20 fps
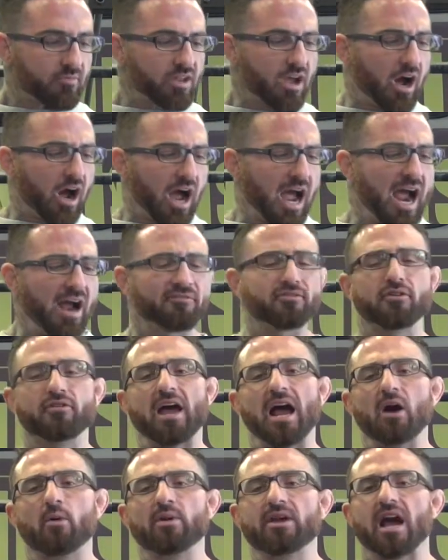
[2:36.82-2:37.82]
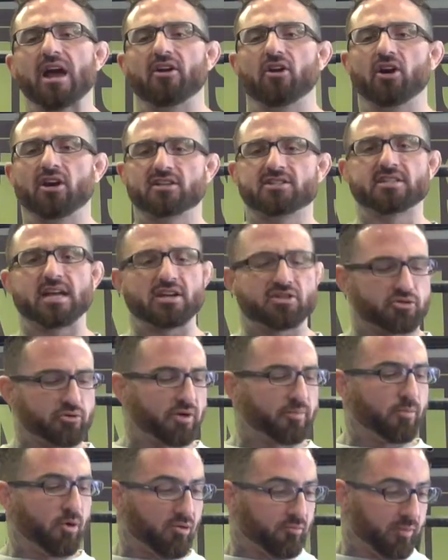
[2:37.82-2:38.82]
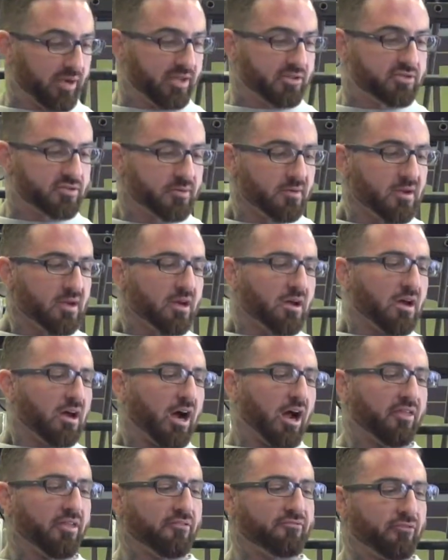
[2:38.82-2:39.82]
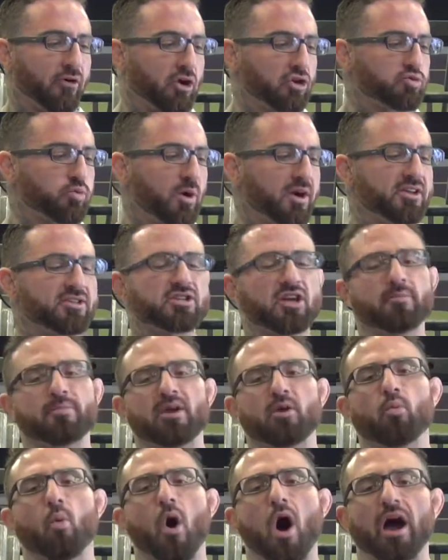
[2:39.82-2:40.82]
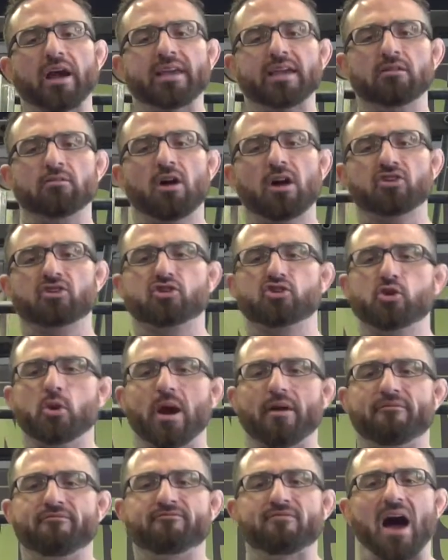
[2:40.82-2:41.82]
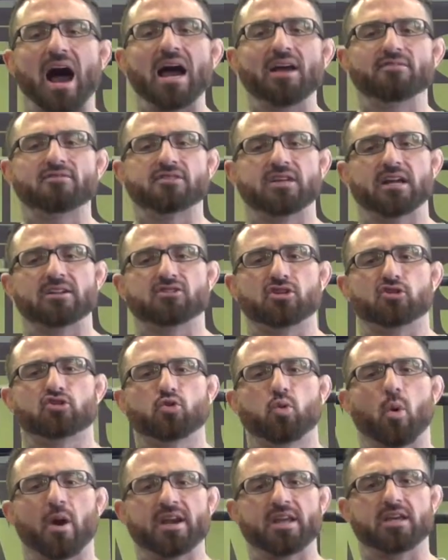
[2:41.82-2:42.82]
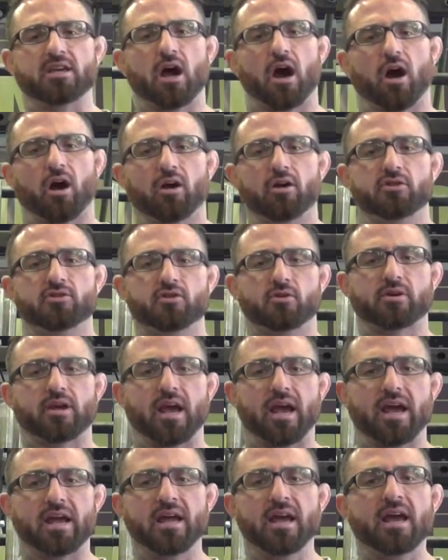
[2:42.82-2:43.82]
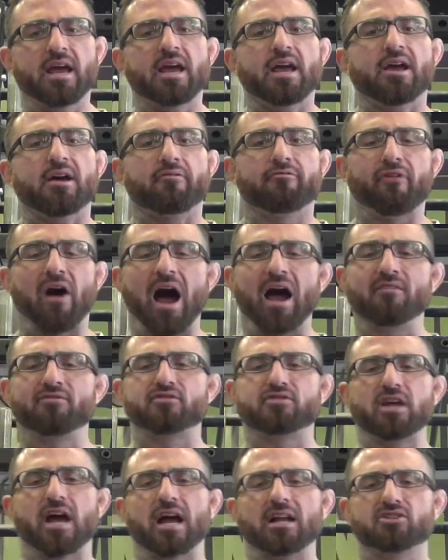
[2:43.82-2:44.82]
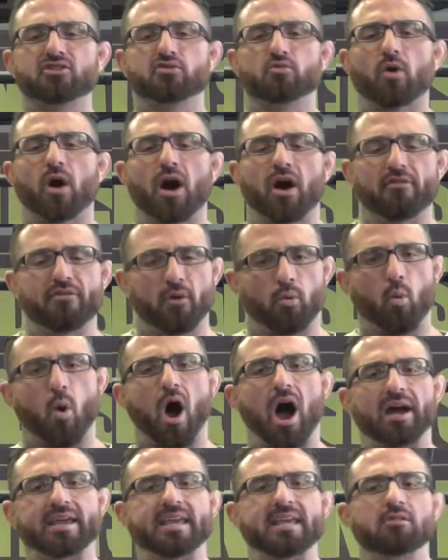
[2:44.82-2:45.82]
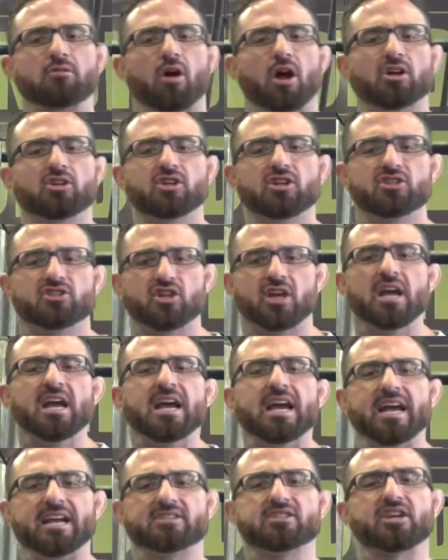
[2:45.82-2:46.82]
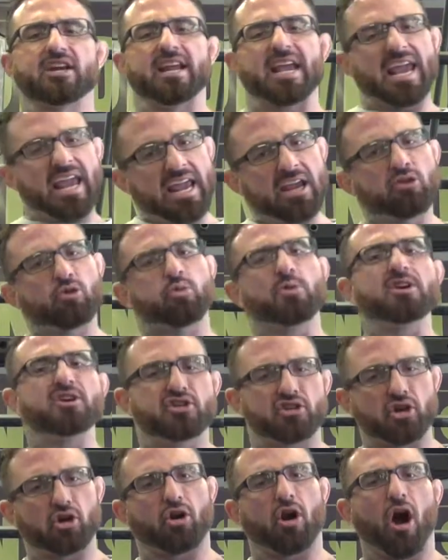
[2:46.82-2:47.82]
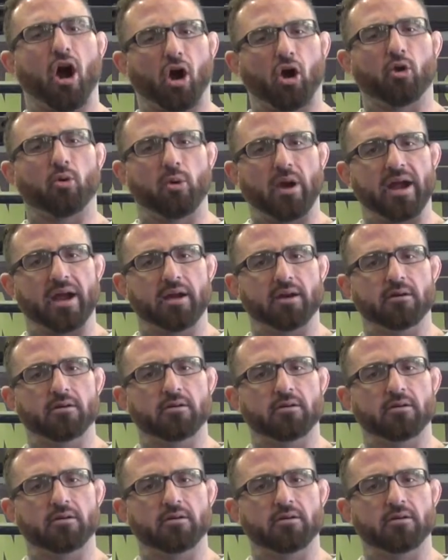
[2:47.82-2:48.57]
After that, we got our accessory movements. The first one is going to be walking lunges. You have 5 sets of 20 yards, okay? 5 sets, the walking lunges, it's going to increase your heart rate,